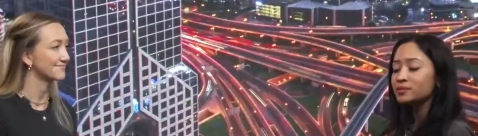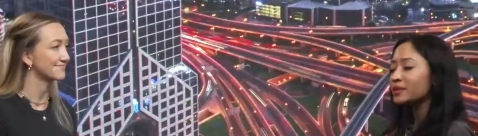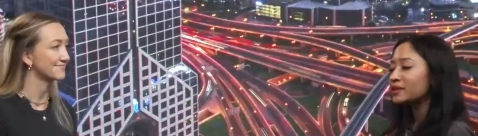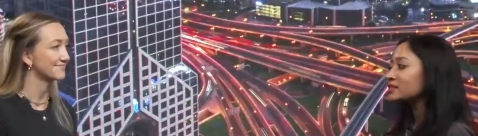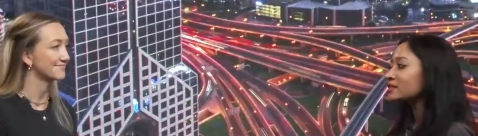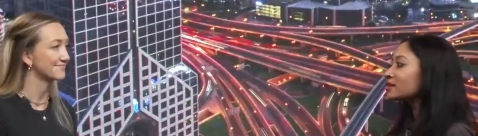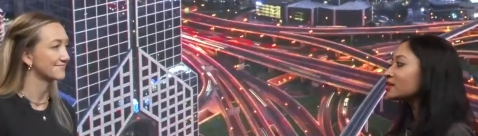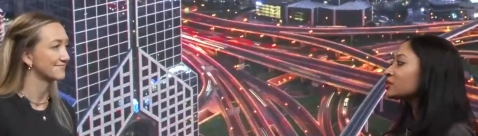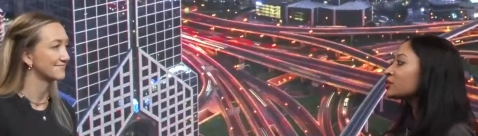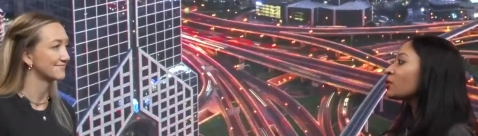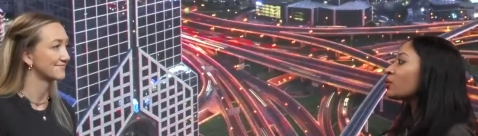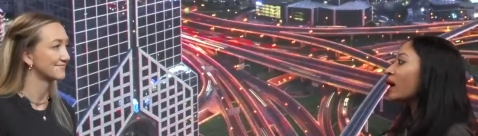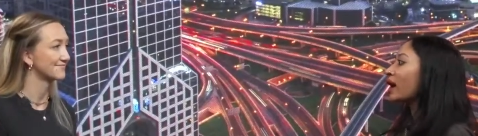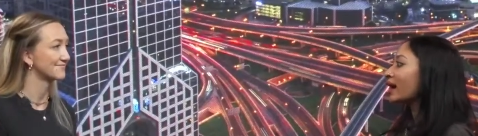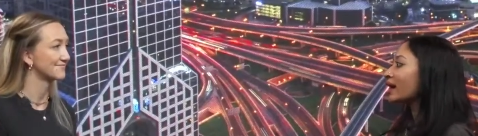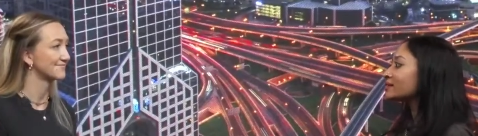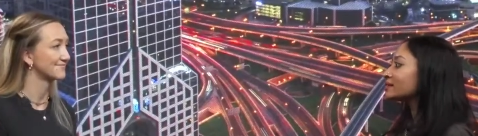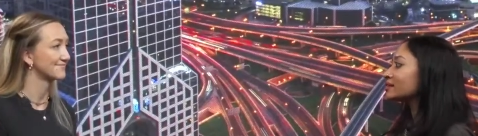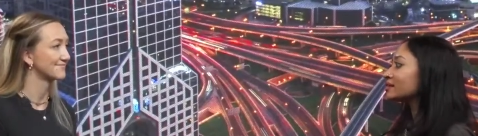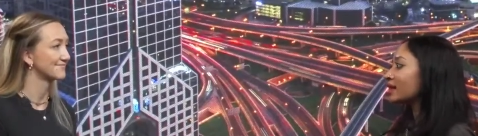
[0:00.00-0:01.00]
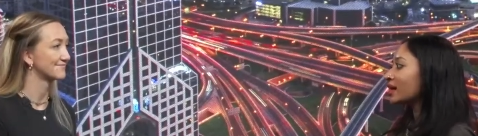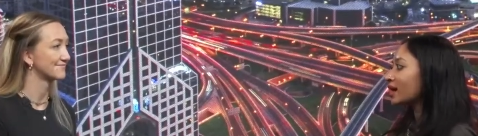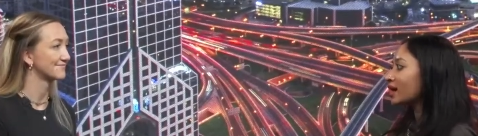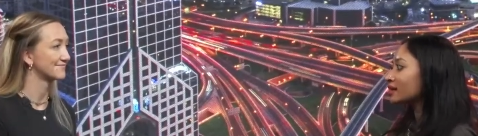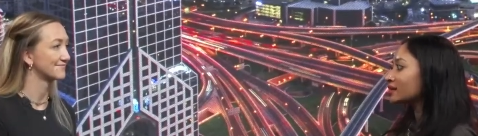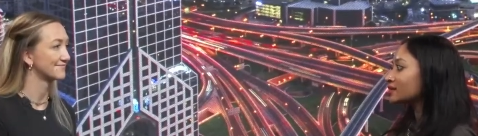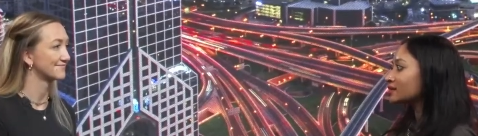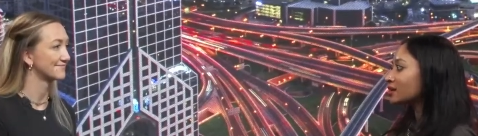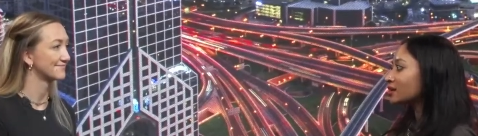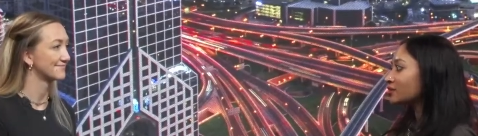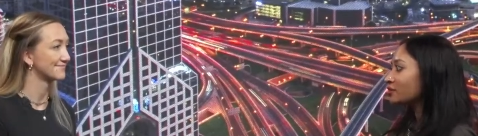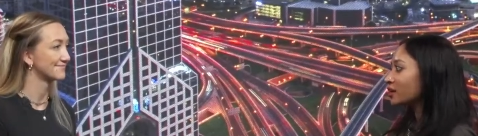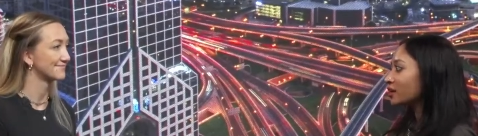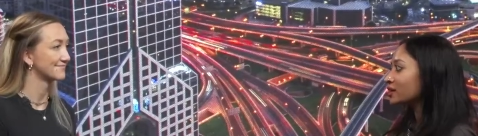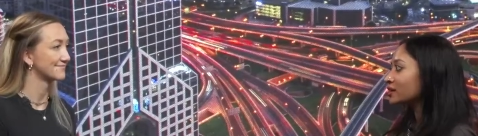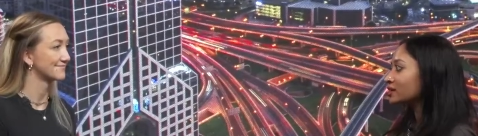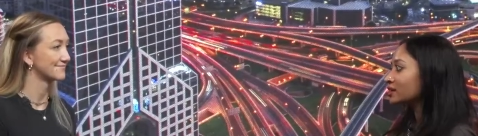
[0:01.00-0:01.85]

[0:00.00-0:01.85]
Speaker 1: basically go hand in hand, right?